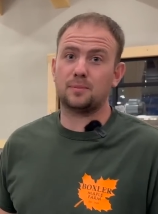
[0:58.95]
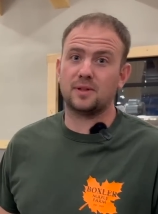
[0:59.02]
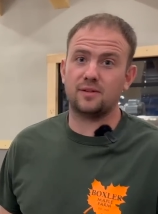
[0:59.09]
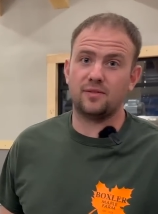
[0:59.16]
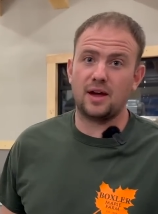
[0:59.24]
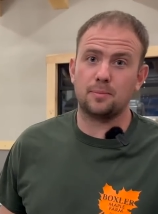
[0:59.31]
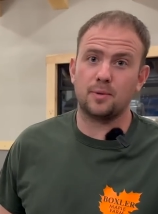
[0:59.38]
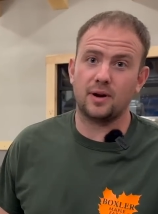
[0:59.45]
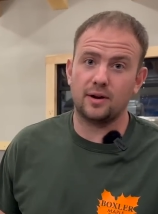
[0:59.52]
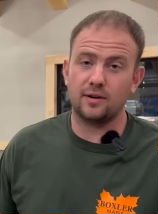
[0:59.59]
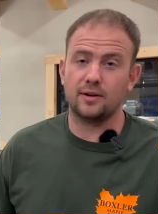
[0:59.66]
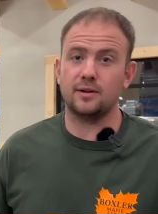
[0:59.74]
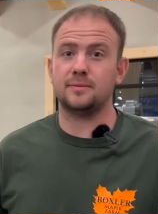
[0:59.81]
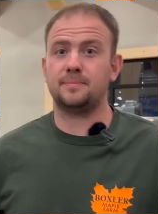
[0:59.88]
the
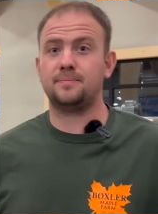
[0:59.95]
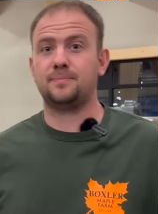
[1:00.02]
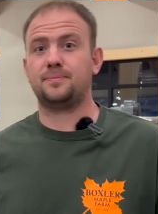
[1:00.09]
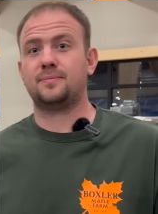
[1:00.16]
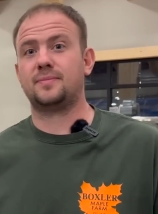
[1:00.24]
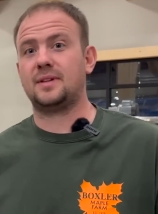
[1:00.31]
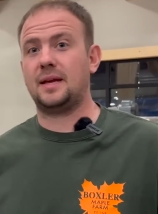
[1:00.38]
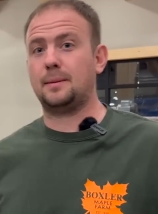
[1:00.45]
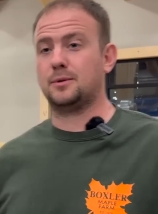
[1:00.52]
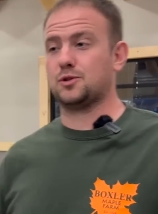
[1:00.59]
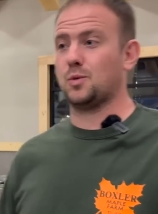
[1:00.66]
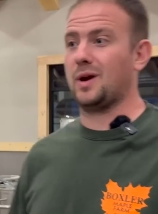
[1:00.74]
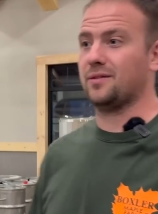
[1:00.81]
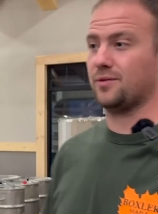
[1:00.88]
evaporator. I'm
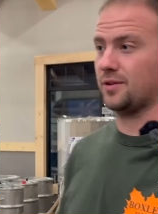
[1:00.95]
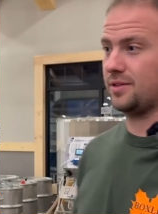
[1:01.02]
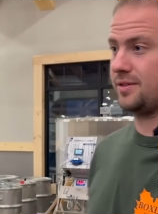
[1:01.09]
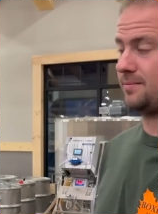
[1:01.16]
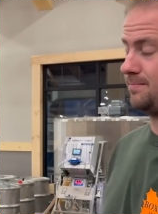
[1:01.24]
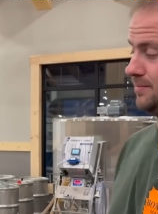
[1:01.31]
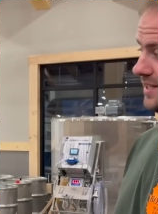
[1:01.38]
just waiting for the